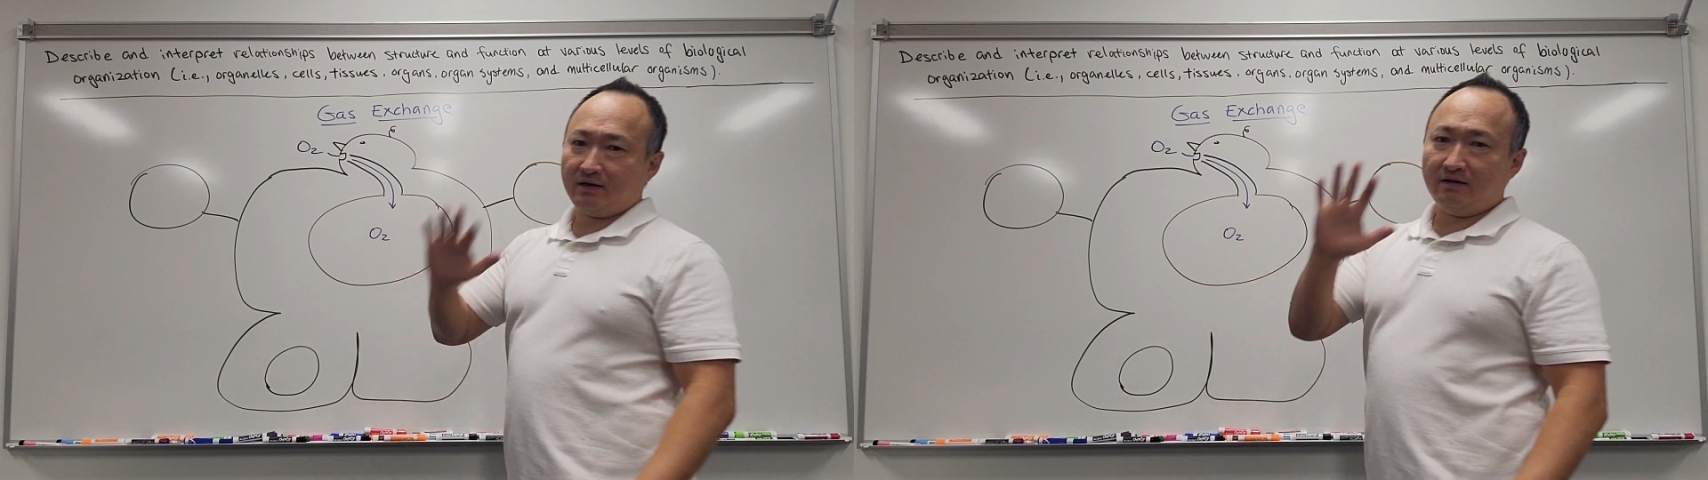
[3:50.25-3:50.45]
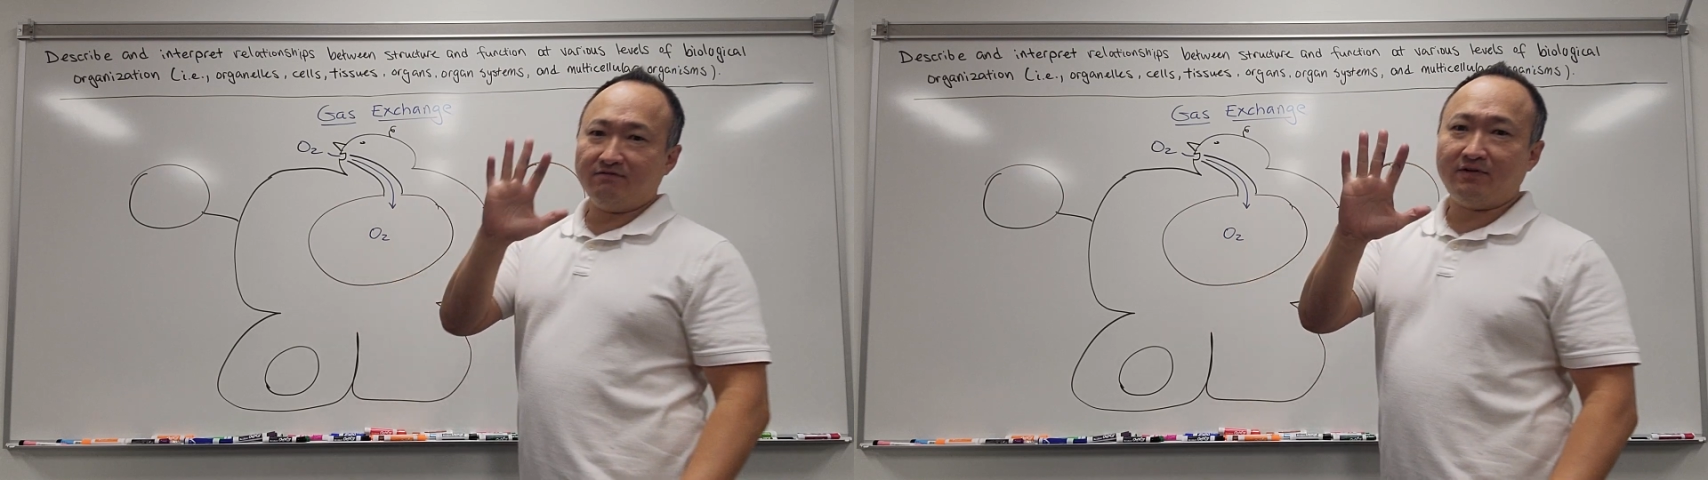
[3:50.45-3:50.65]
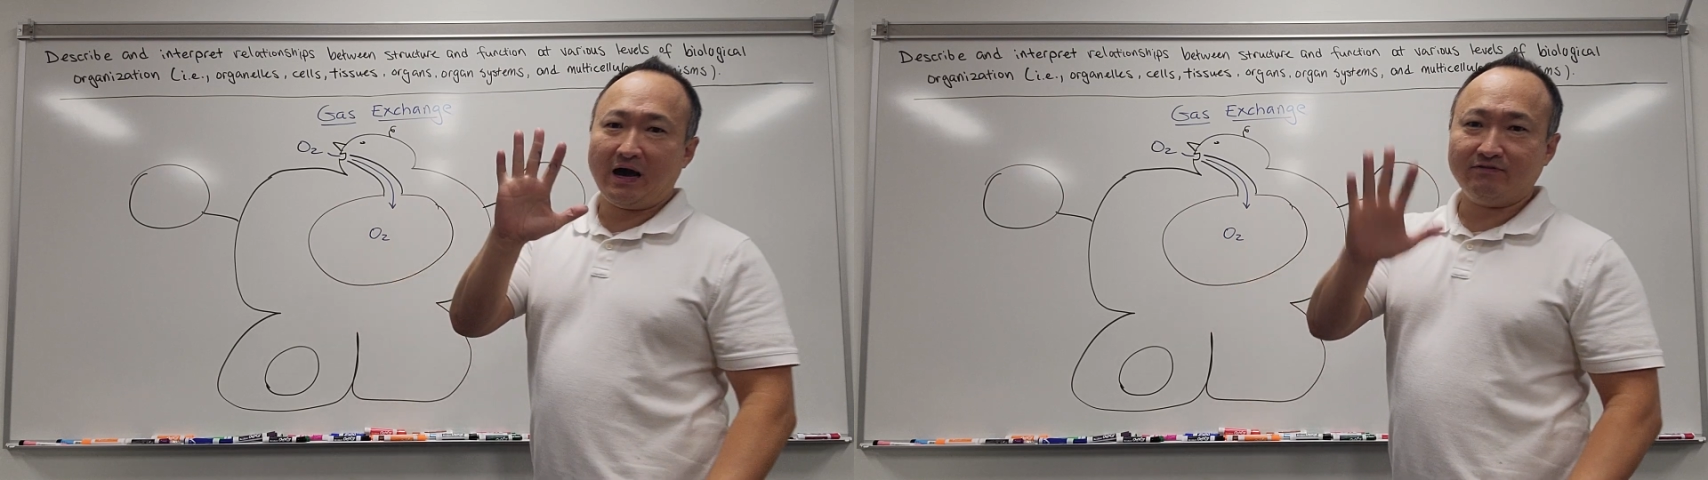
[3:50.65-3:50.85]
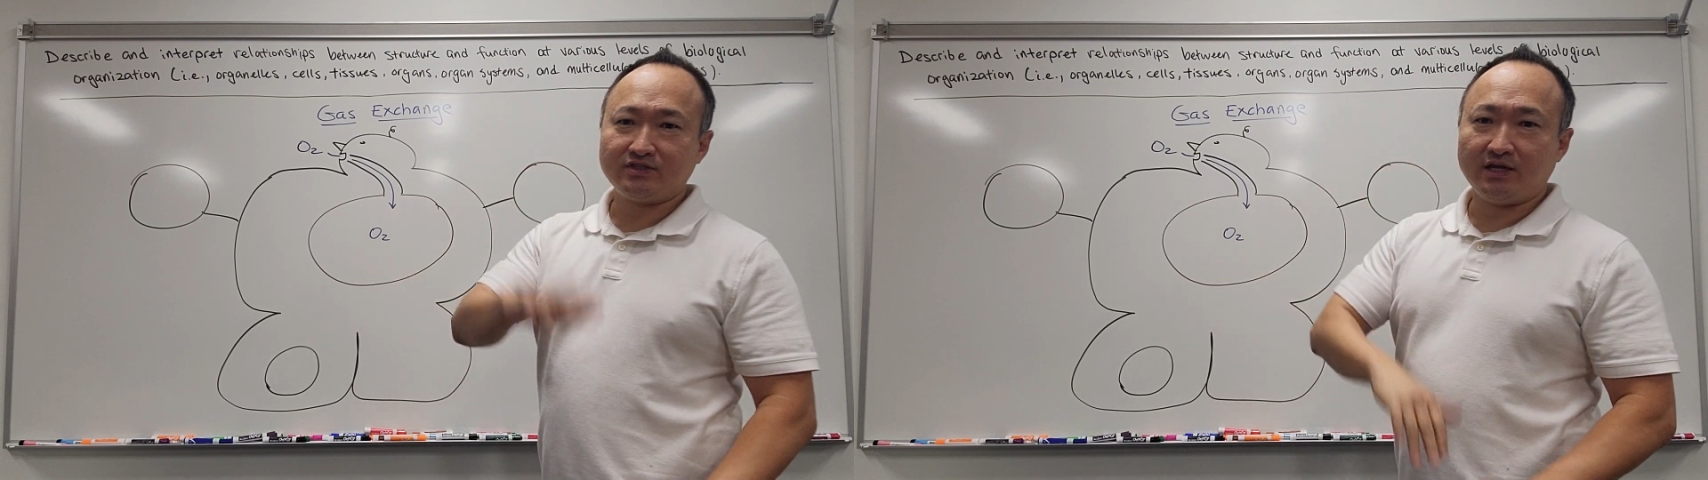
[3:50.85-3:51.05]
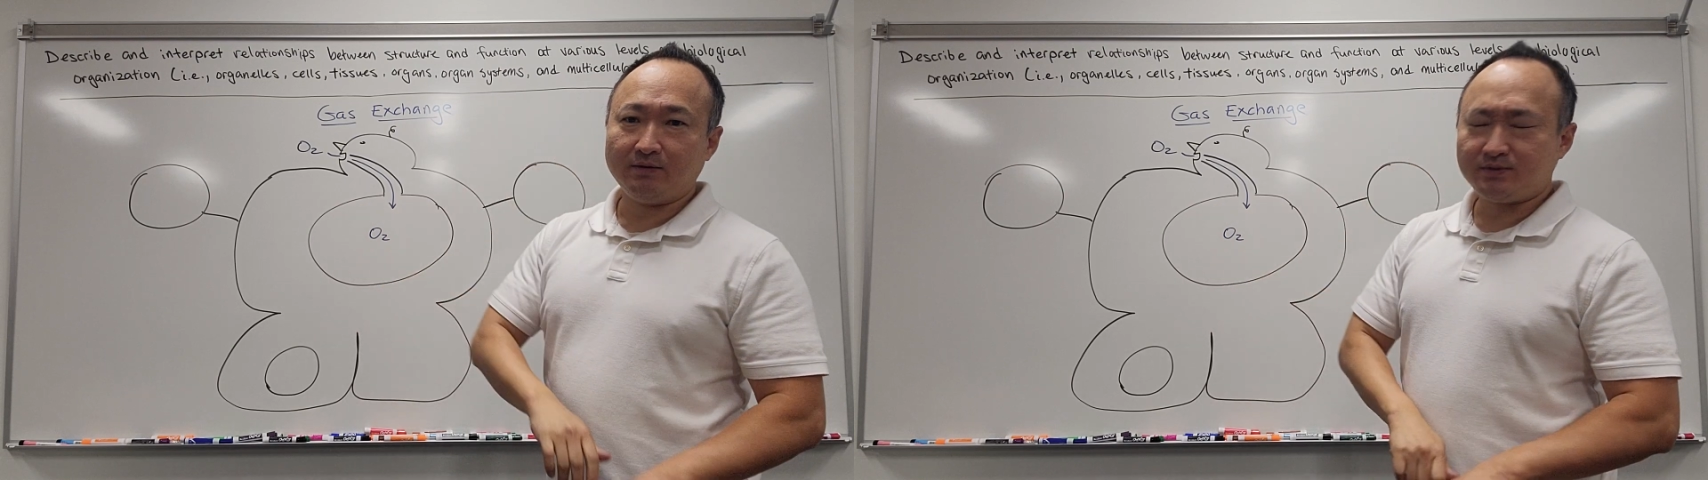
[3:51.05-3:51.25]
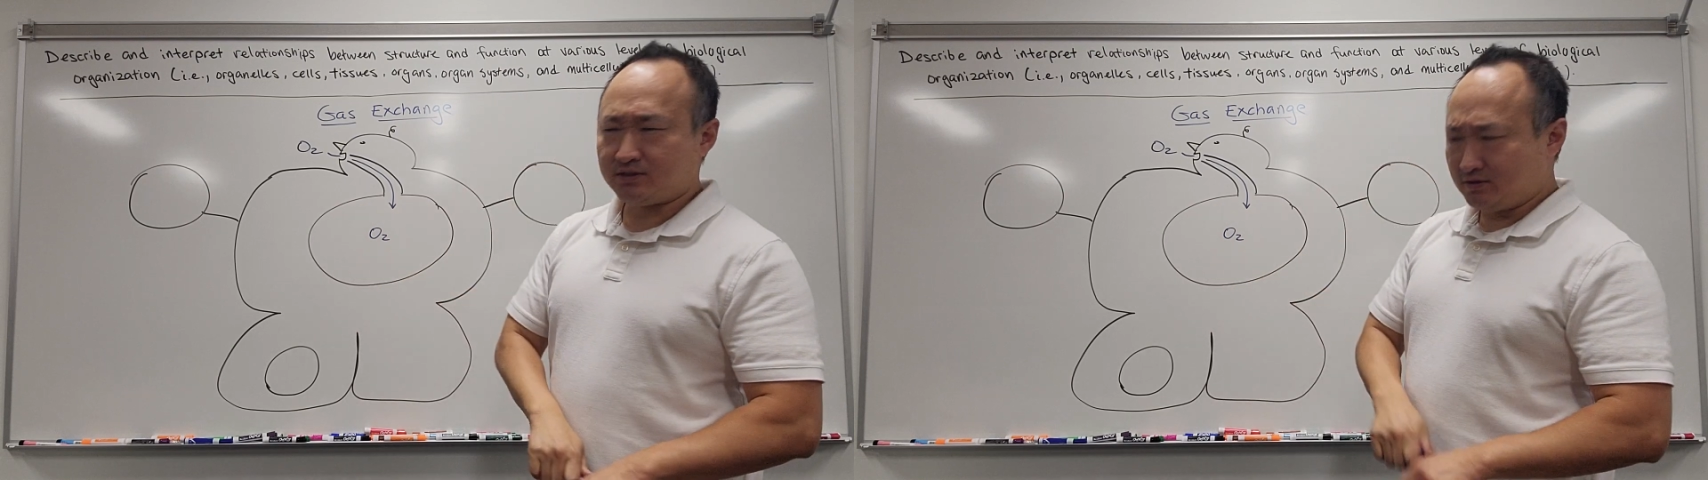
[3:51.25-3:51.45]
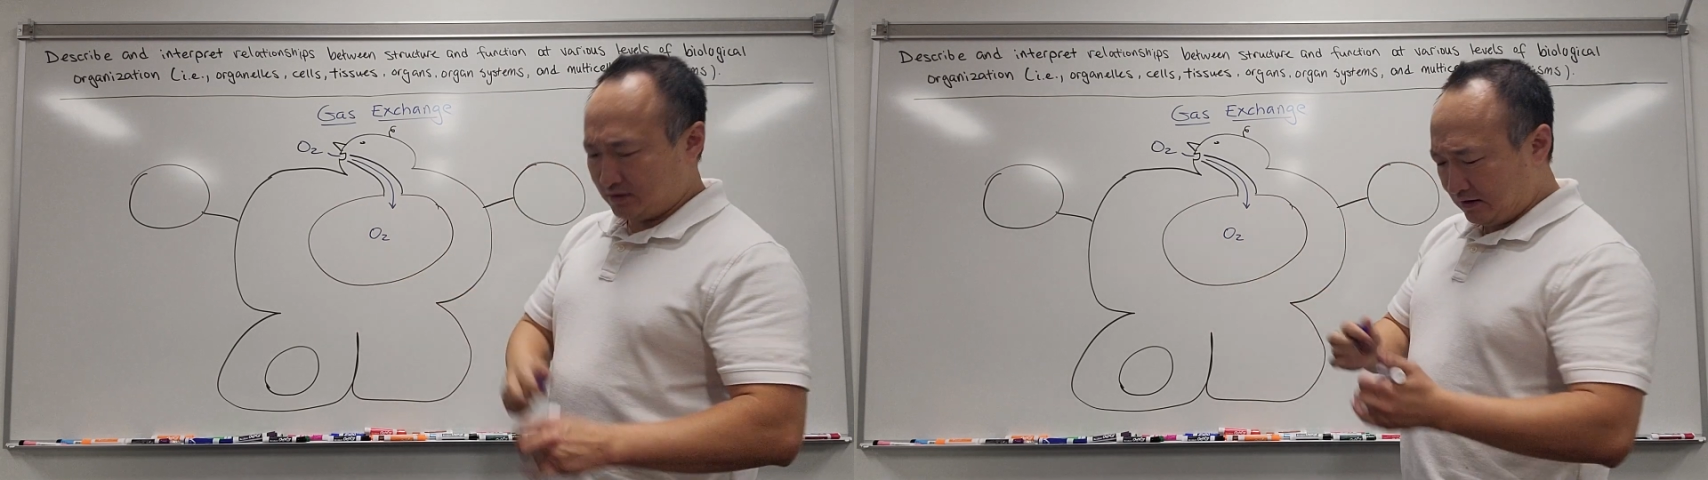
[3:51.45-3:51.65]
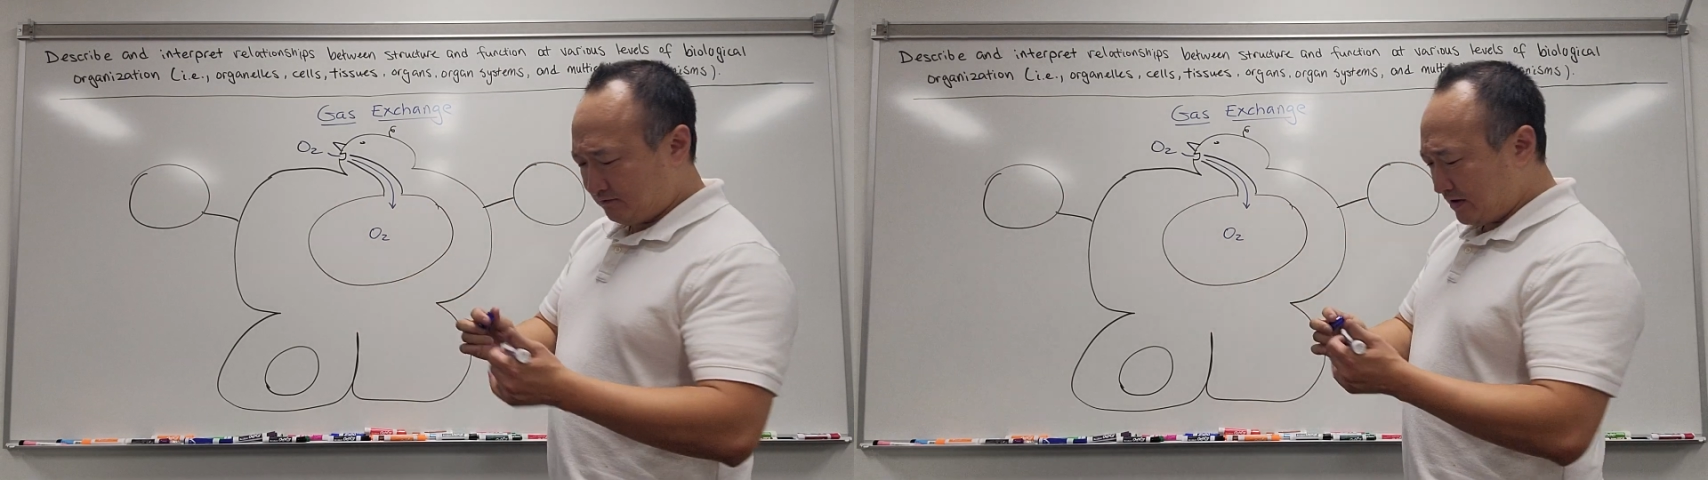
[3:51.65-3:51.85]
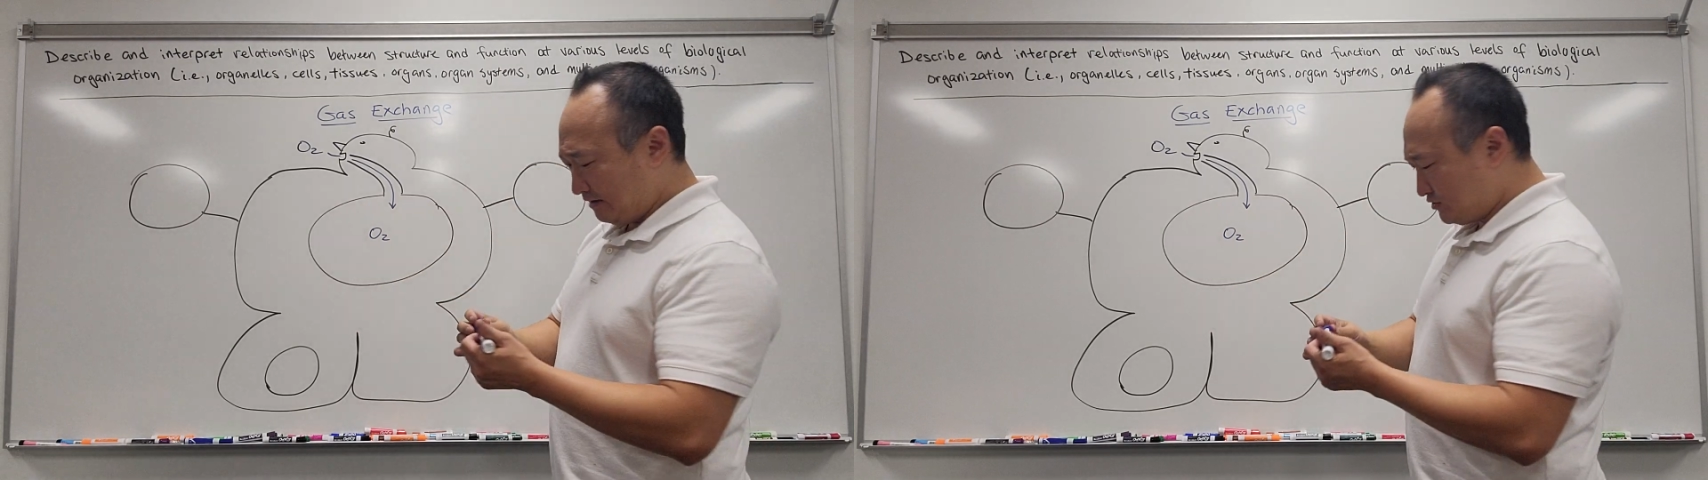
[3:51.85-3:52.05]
into 5 steps, 5